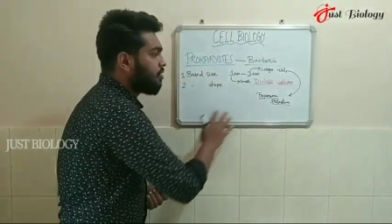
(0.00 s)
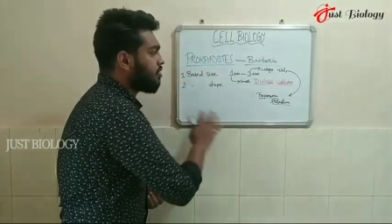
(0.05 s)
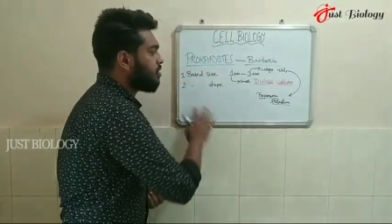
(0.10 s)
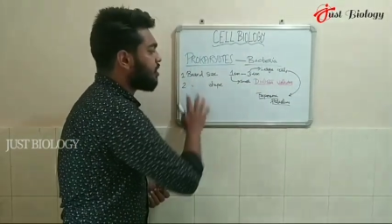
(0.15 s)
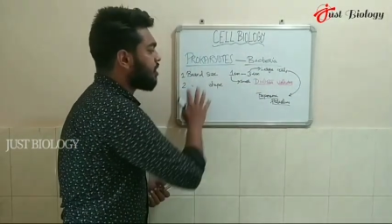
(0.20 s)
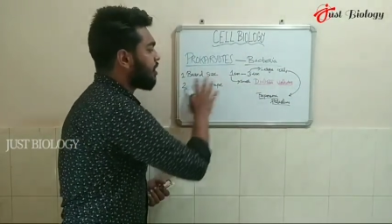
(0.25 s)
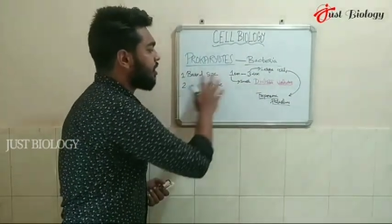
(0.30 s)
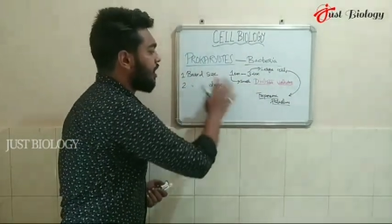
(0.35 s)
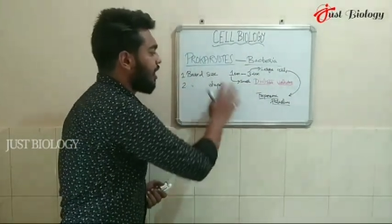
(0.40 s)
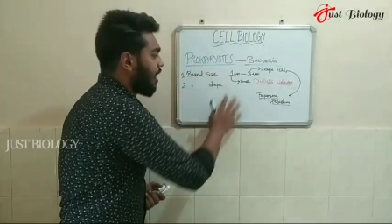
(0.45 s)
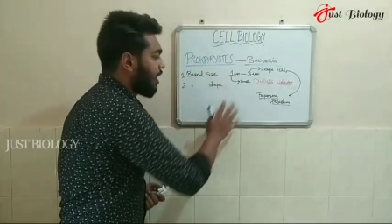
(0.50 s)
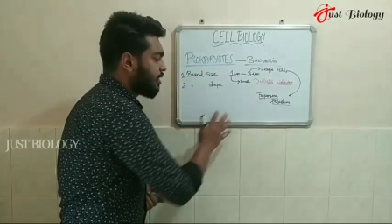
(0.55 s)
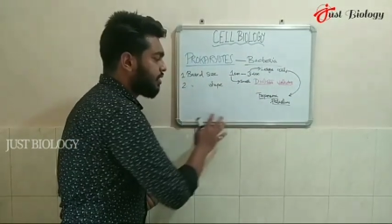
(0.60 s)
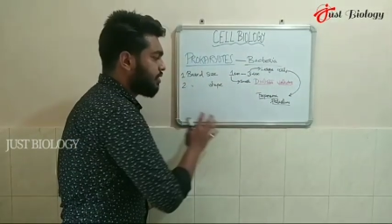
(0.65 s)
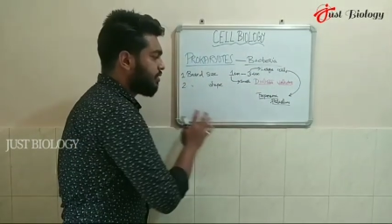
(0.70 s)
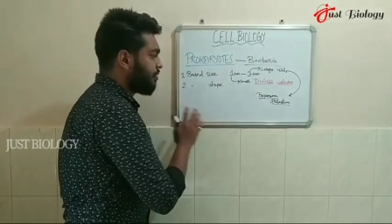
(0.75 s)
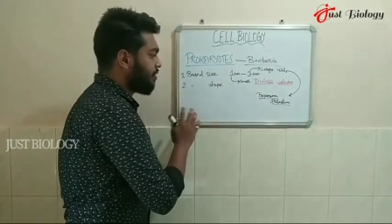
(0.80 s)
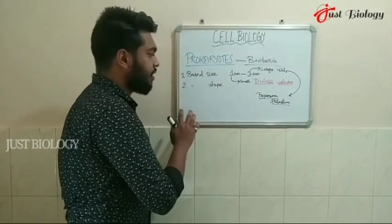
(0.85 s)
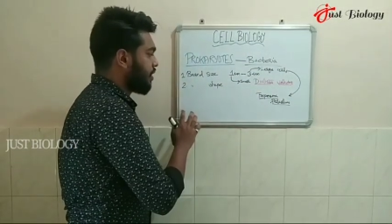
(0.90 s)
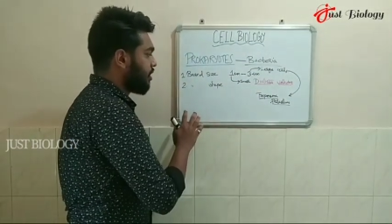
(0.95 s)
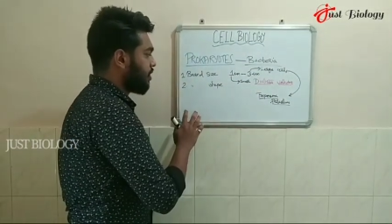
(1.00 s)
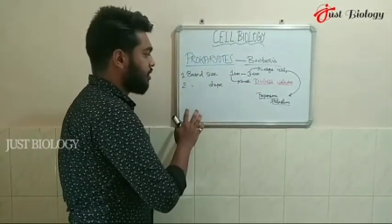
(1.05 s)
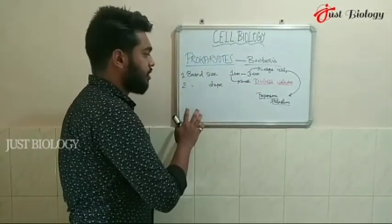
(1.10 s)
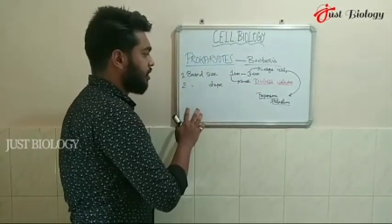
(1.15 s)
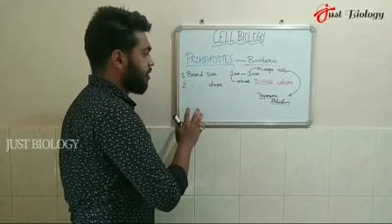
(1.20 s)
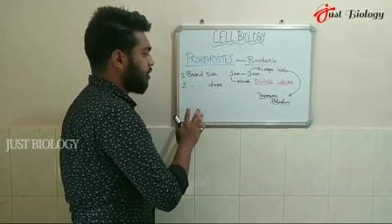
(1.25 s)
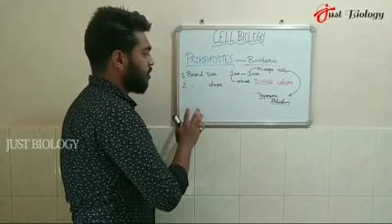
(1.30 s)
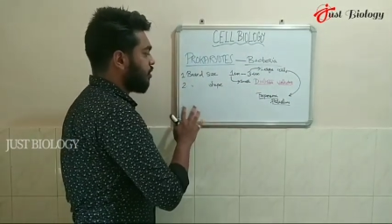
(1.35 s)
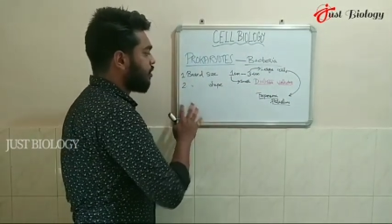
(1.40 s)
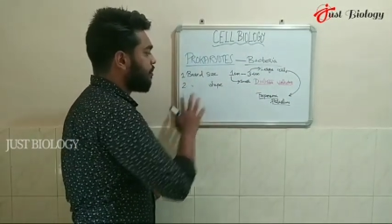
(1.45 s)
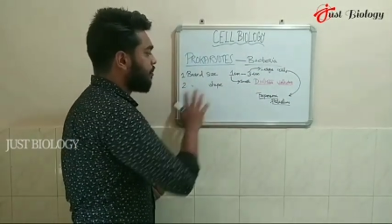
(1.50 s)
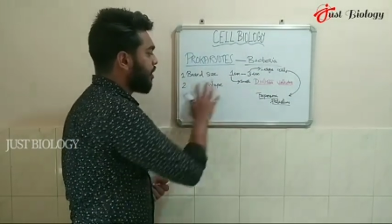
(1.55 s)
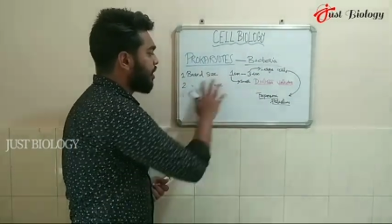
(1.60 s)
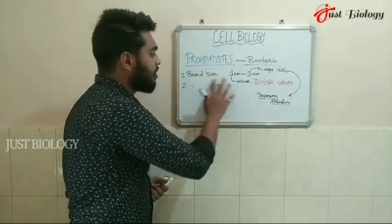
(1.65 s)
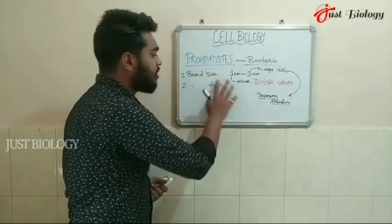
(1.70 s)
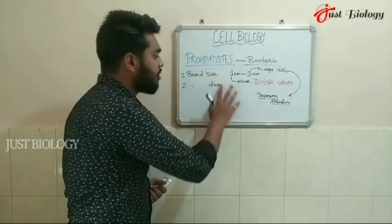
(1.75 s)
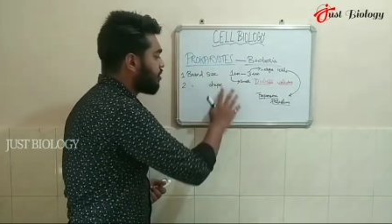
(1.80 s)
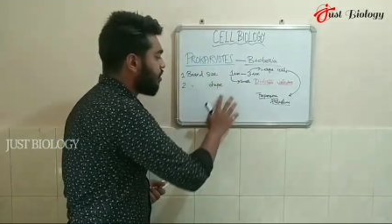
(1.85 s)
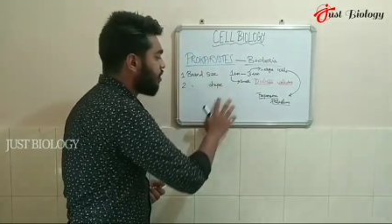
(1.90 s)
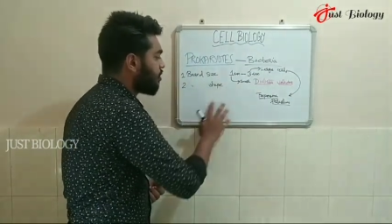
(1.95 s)
on the classification or
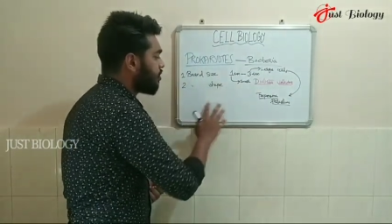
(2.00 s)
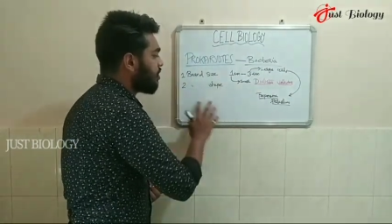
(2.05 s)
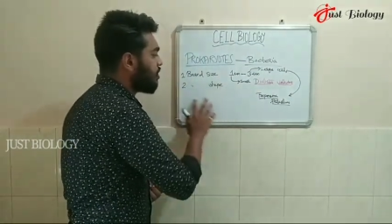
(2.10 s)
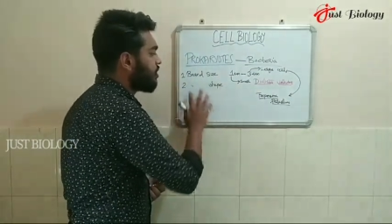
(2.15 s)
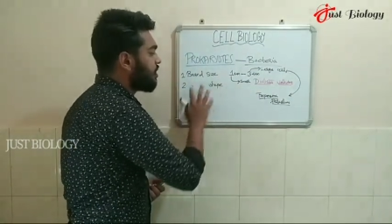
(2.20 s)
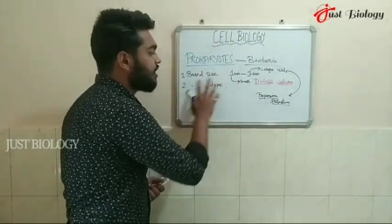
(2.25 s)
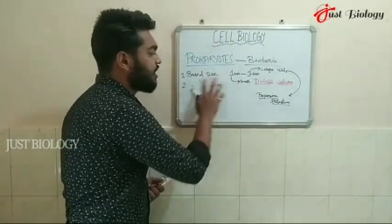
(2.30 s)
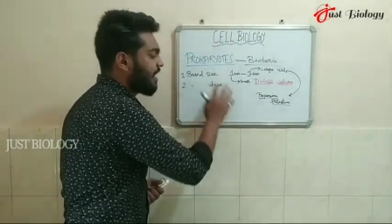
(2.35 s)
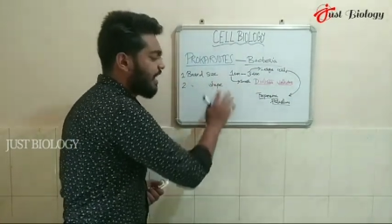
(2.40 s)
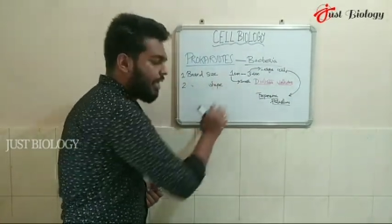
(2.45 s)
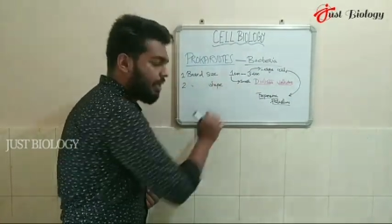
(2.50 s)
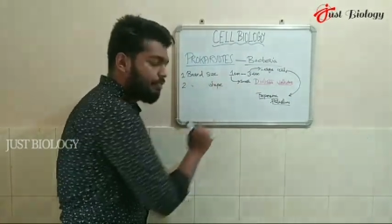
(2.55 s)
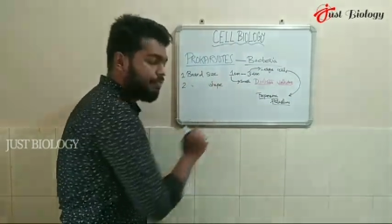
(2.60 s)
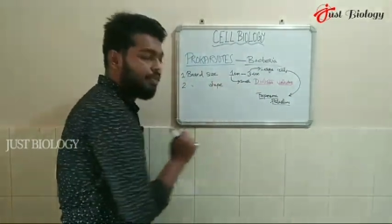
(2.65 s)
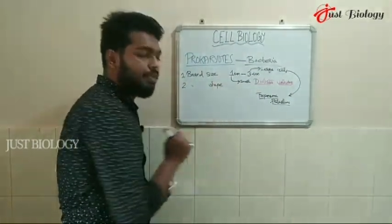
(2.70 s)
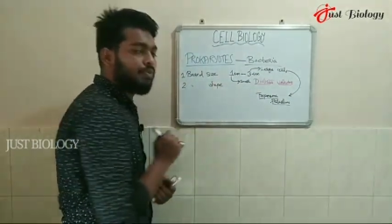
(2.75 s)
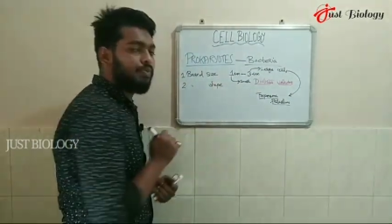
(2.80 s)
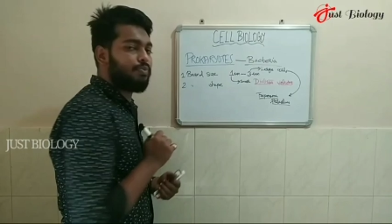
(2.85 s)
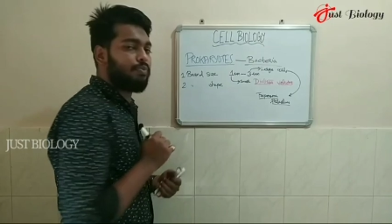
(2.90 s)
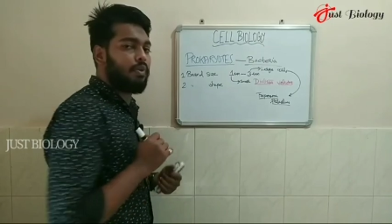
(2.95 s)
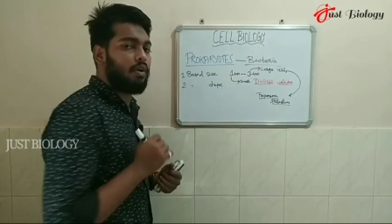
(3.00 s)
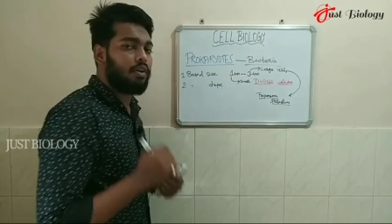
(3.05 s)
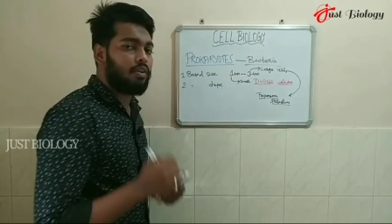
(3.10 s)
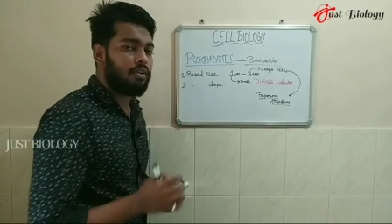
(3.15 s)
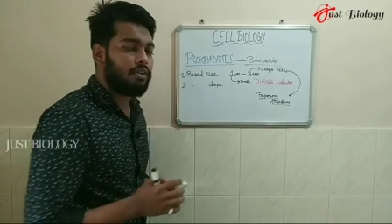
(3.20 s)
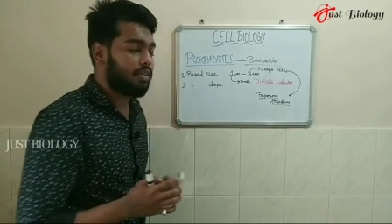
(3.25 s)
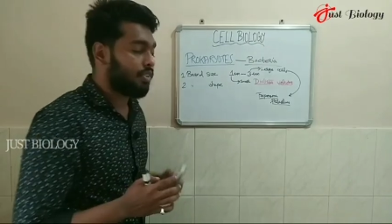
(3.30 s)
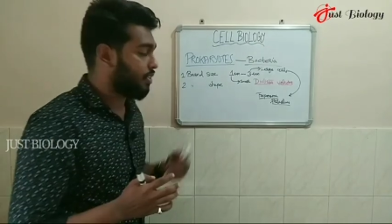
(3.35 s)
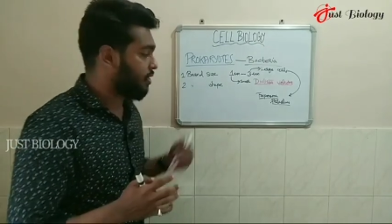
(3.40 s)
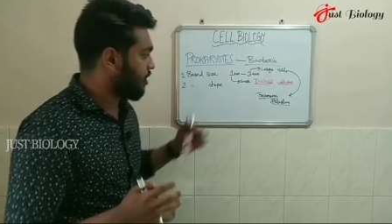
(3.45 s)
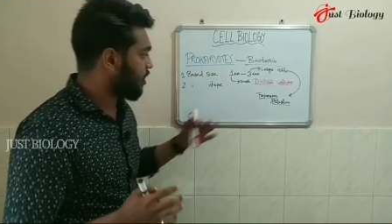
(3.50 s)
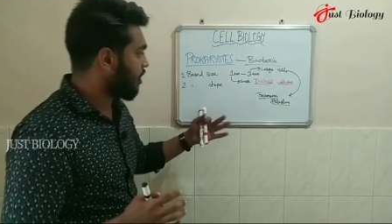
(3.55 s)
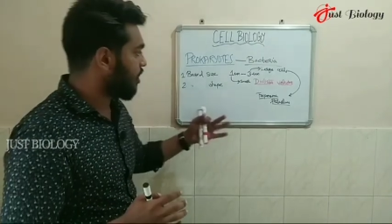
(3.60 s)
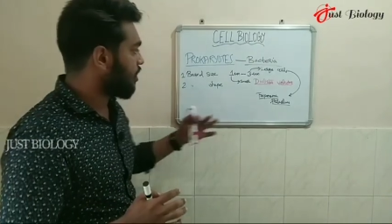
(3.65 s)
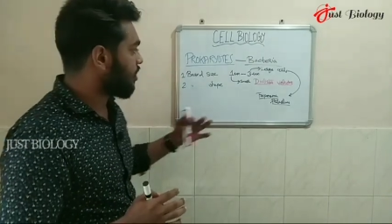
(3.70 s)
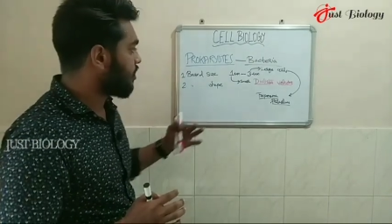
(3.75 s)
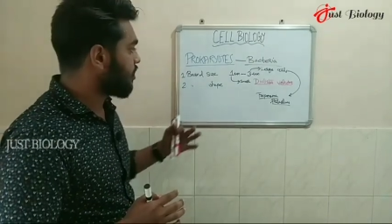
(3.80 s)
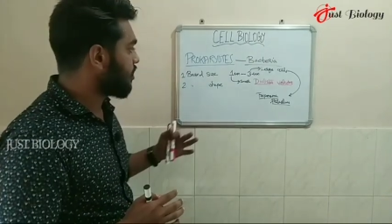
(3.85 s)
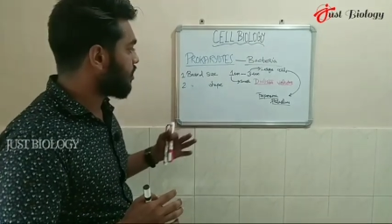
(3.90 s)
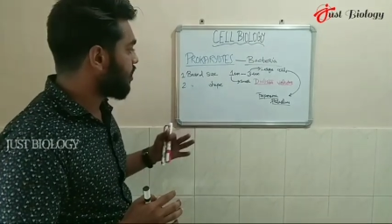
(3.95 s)
based on the shape of
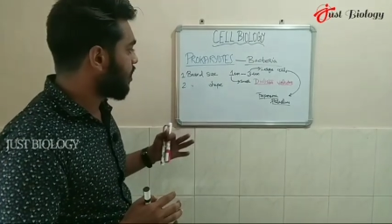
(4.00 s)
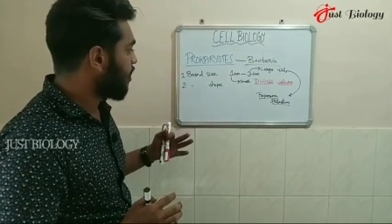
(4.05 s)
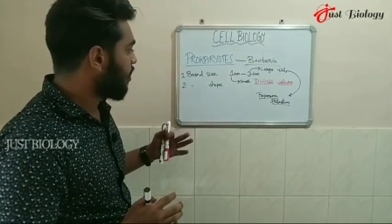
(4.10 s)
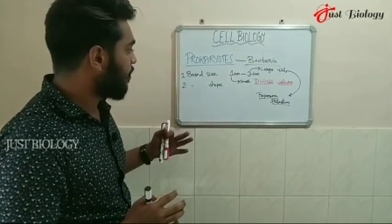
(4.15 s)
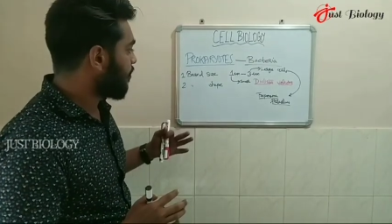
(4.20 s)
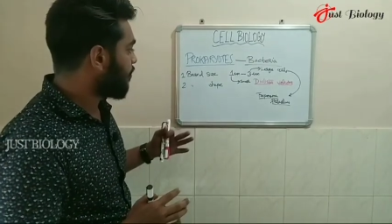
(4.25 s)
cells,